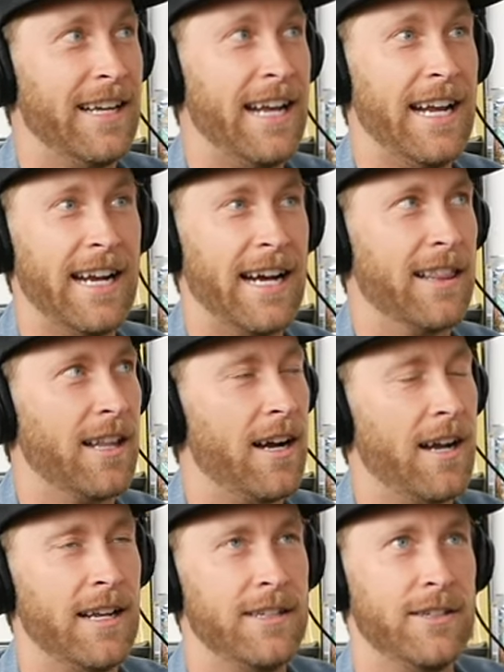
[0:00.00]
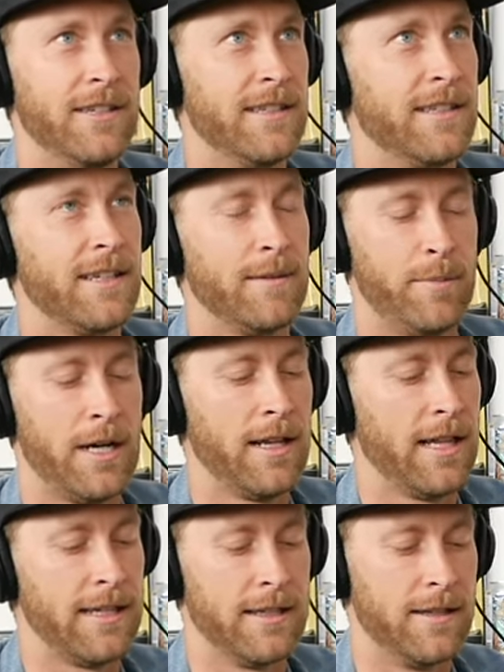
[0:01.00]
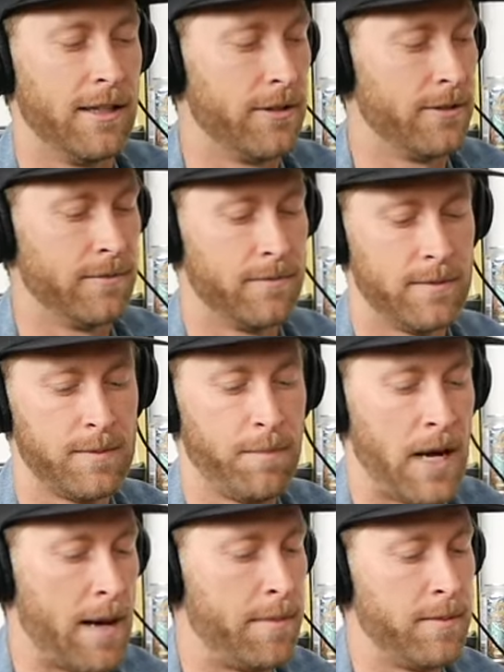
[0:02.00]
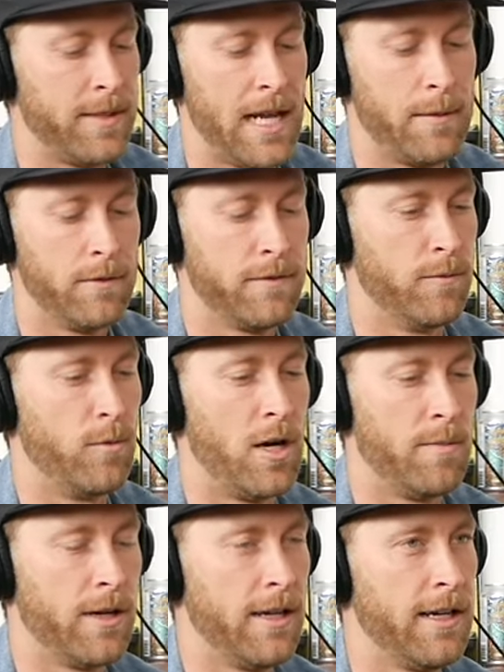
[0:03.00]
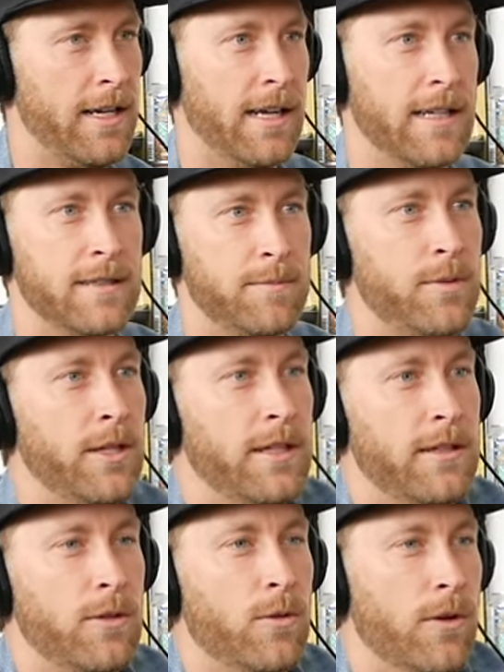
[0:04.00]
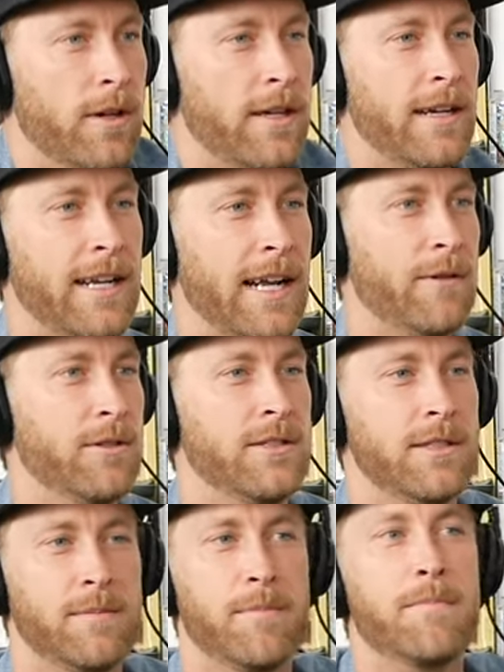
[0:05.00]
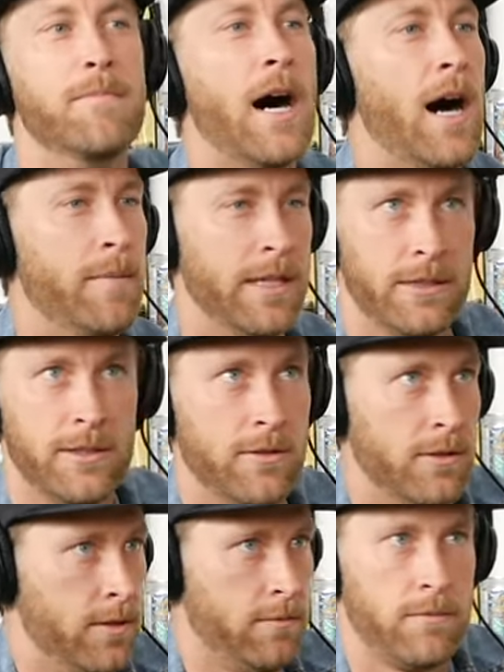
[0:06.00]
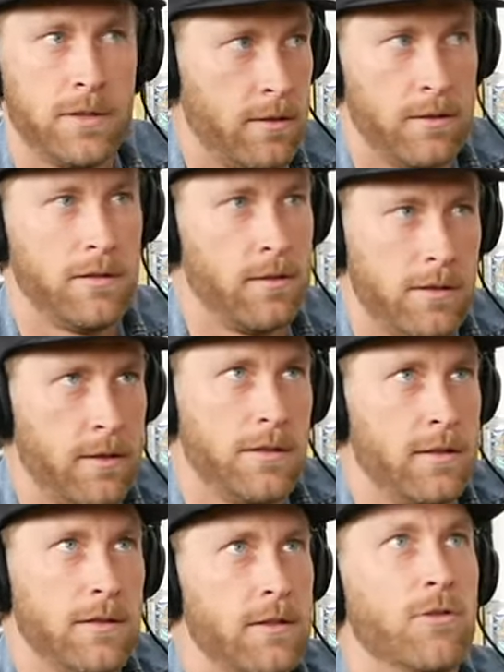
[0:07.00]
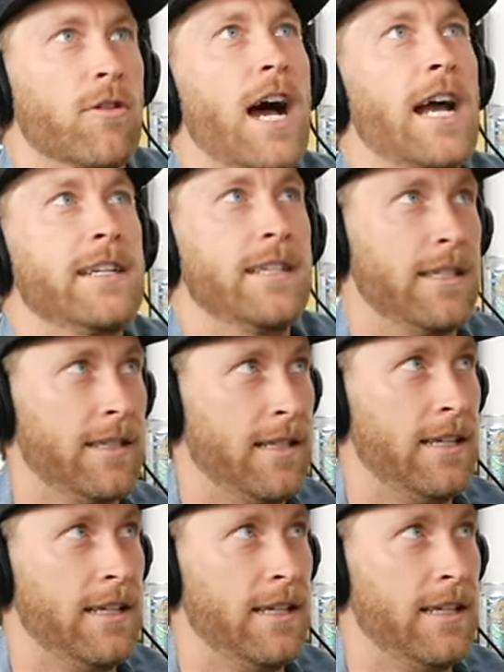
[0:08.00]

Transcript: And I lock, I did, bought like a little pop-up table from Walmart, and I just put it in a corner, and I was just mobbing, dude. Just grinding.